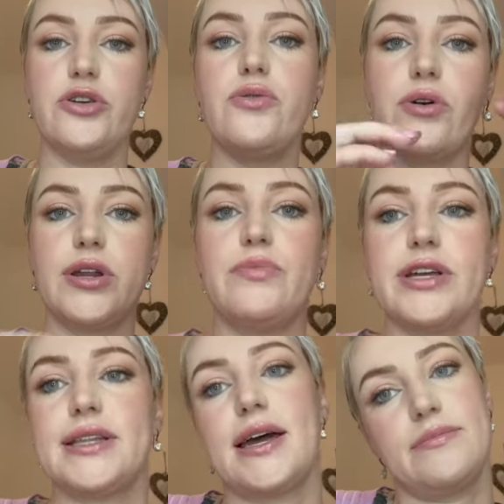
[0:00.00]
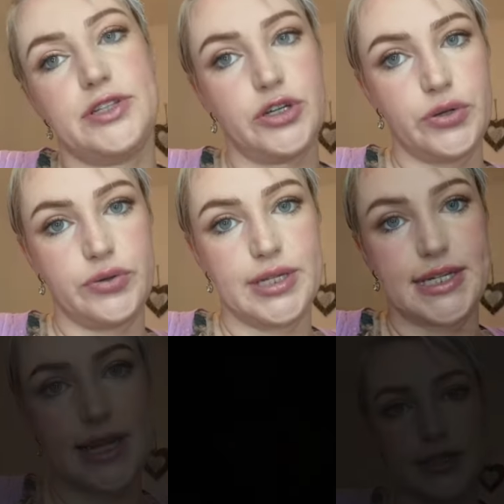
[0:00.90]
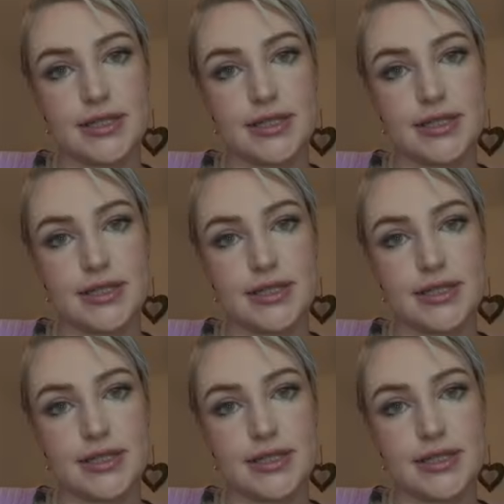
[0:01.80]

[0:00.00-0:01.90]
You only bring them to the table.